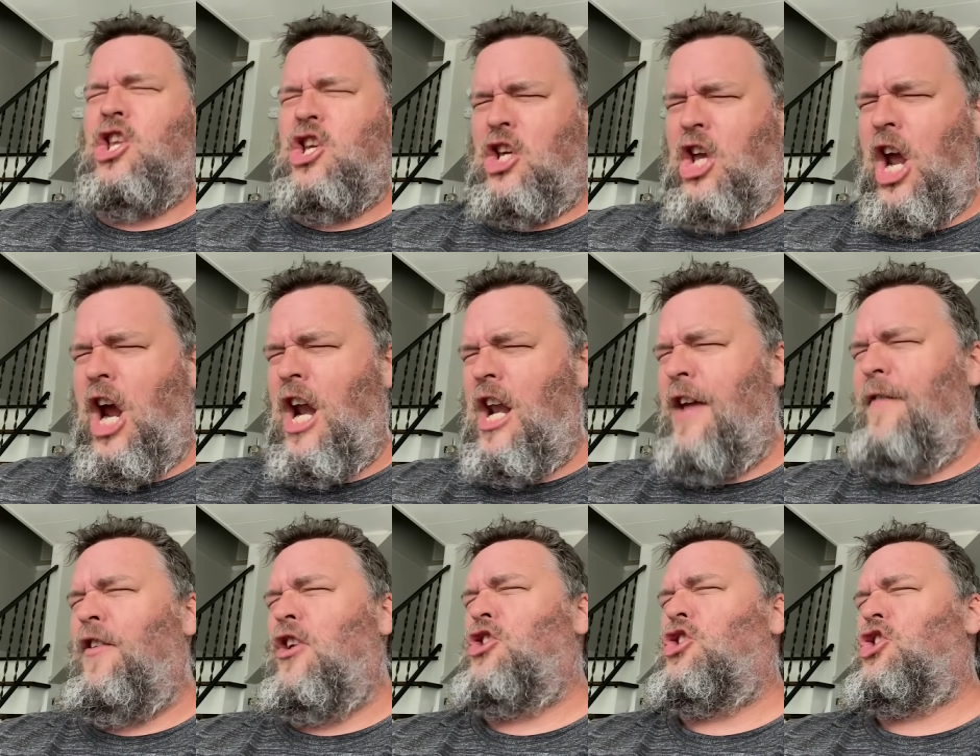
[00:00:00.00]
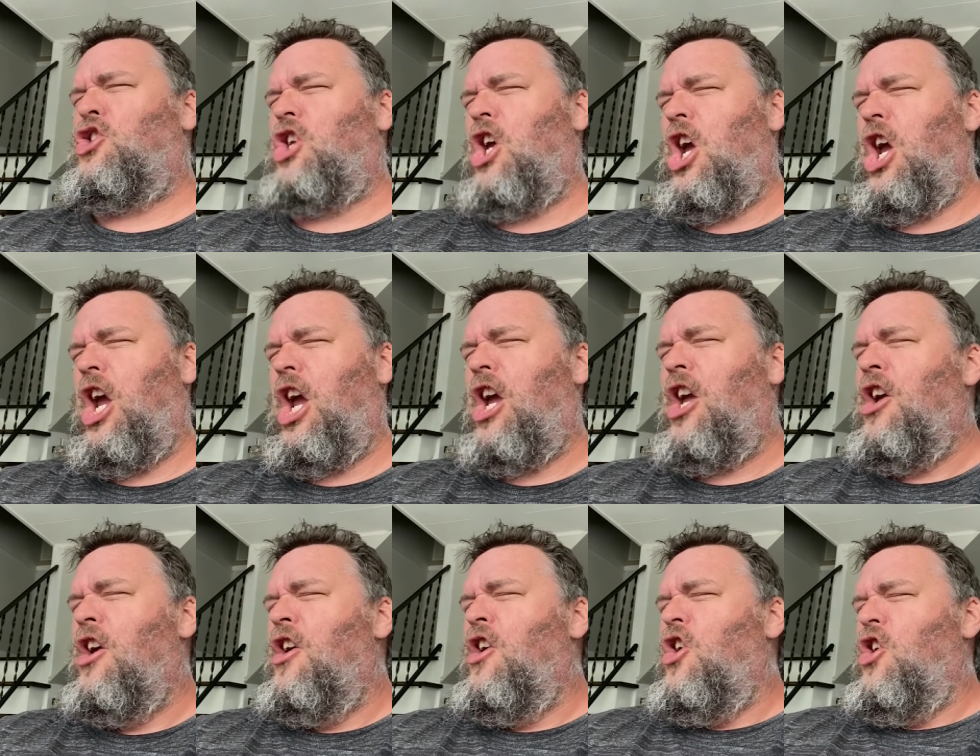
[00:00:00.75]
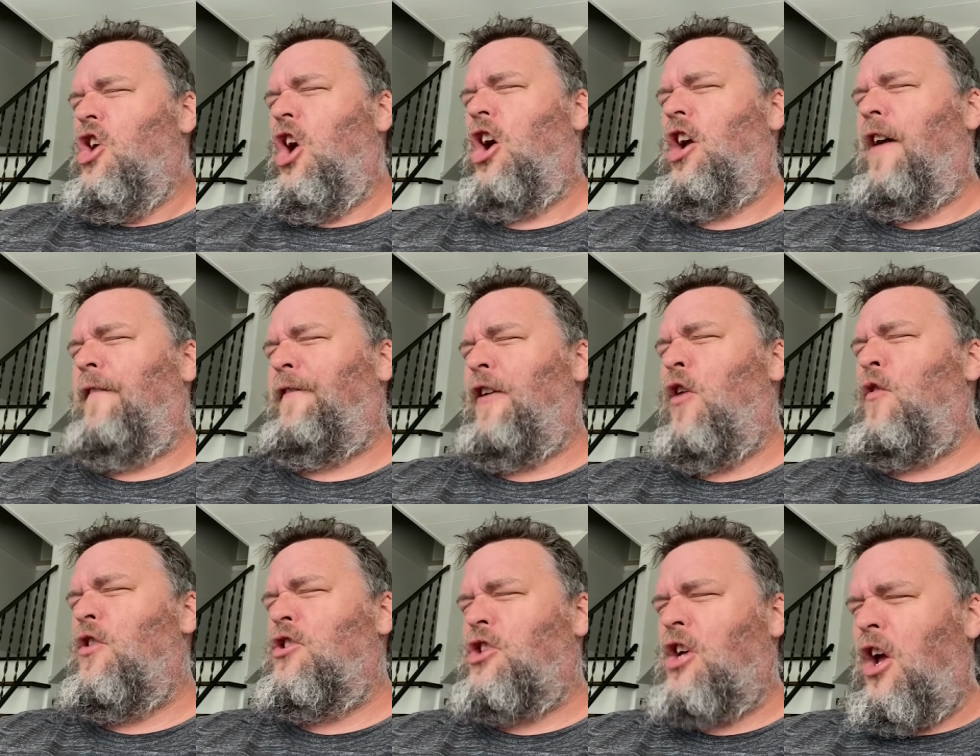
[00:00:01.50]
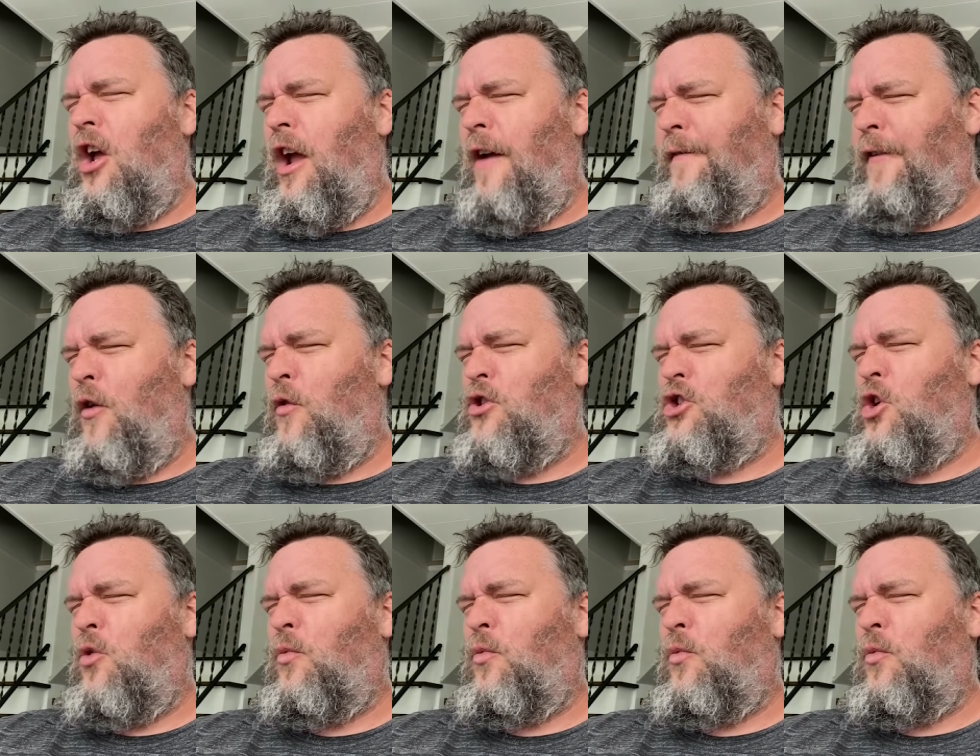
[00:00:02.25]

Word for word: you can't even see, yeah, if it was a if it was a